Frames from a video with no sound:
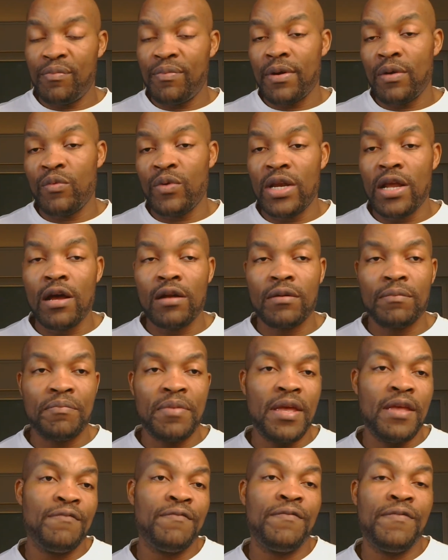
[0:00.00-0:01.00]
without
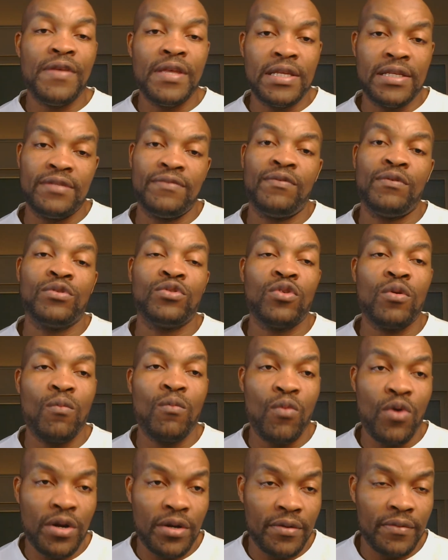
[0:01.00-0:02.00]
paying fees for
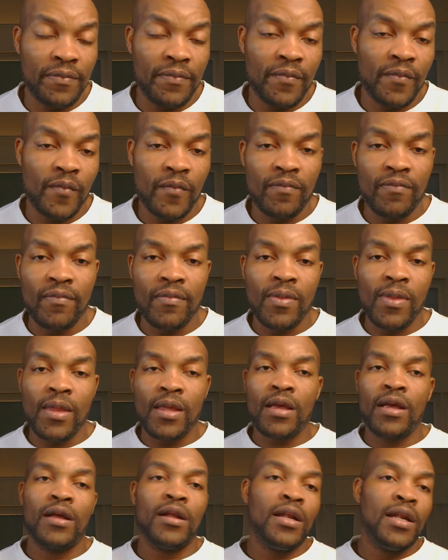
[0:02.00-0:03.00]
someone,
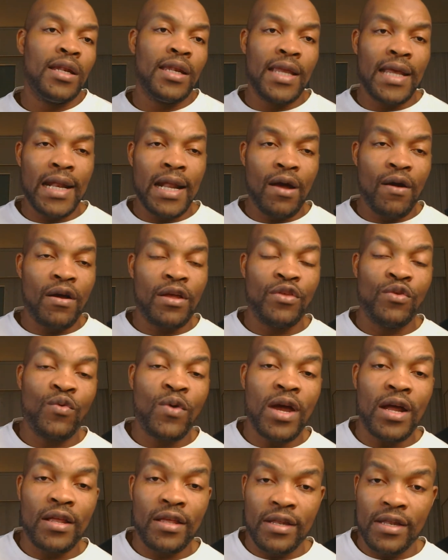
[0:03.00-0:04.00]
then you
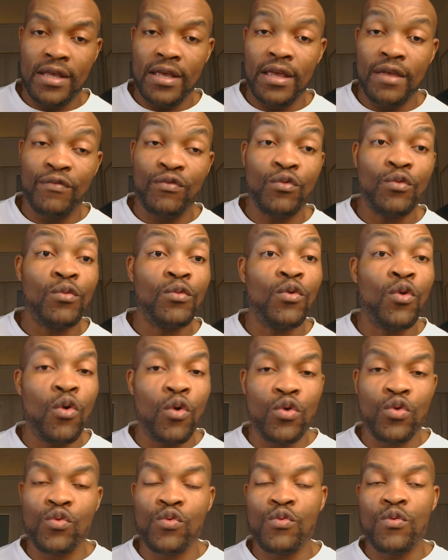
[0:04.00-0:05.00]
can. If you know
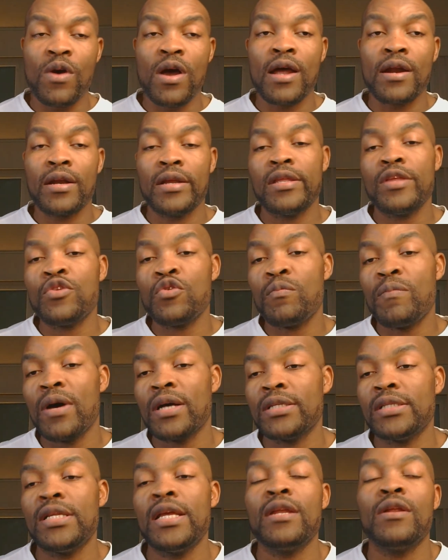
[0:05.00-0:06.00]
you are ready to
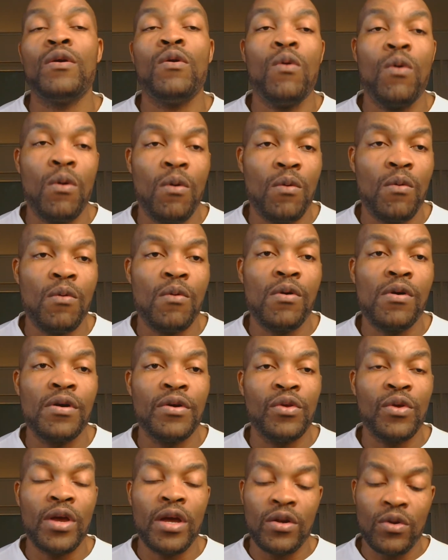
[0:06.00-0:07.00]
pass, then go.
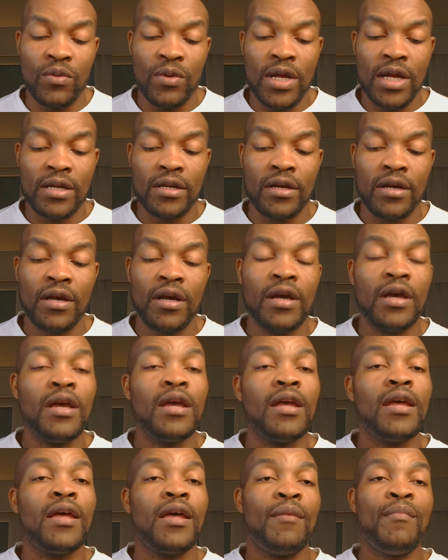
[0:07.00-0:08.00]
You can do that.
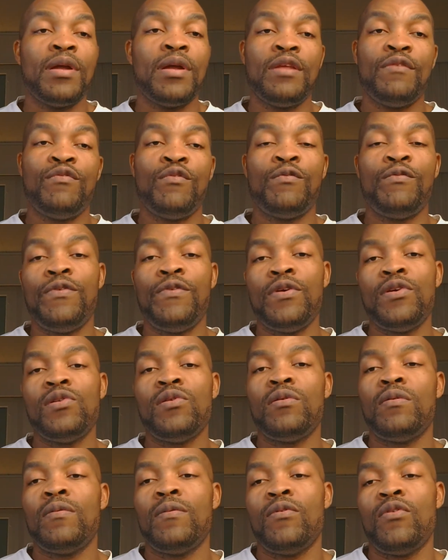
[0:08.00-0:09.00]
But if you feel
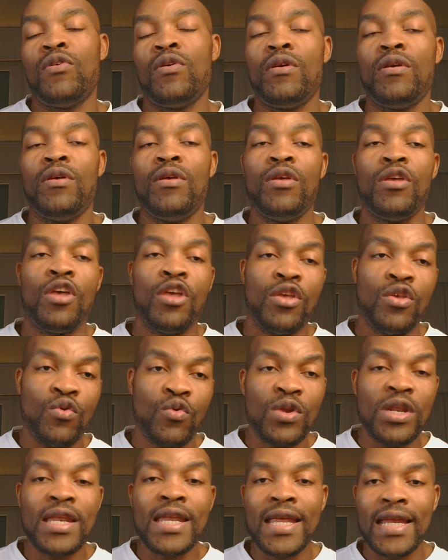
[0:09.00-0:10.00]
you
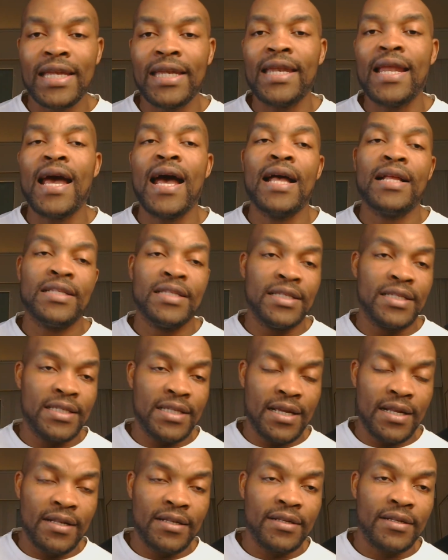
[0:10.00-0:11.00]
need
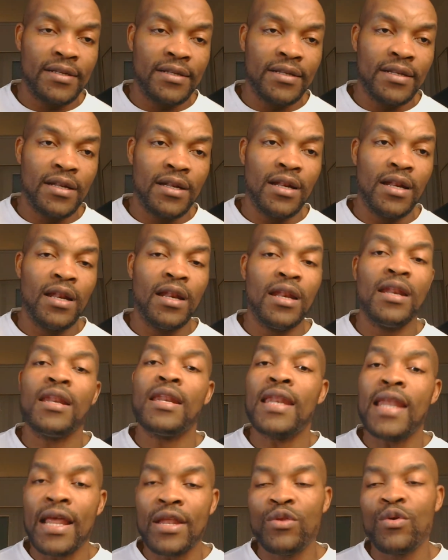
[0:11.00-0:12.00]
assistance,
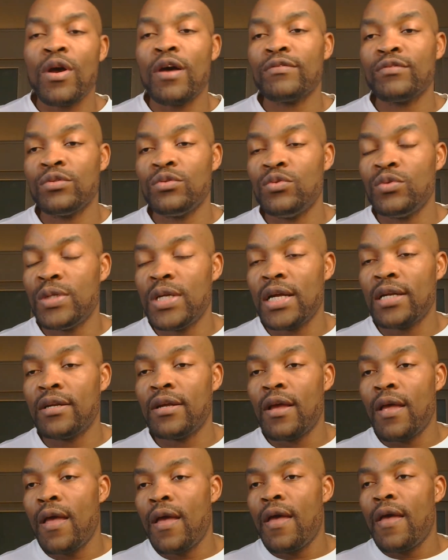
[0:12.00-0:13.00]
then you have to do that,
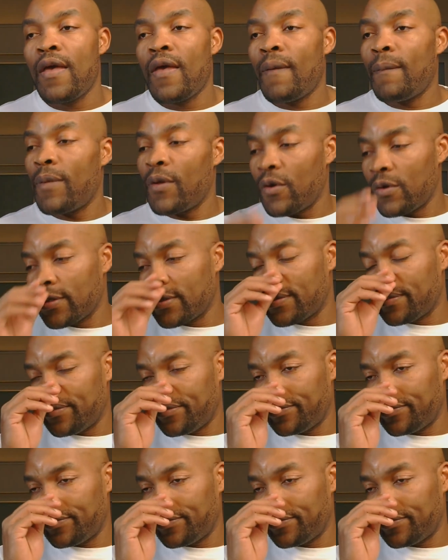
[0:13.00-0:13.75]
because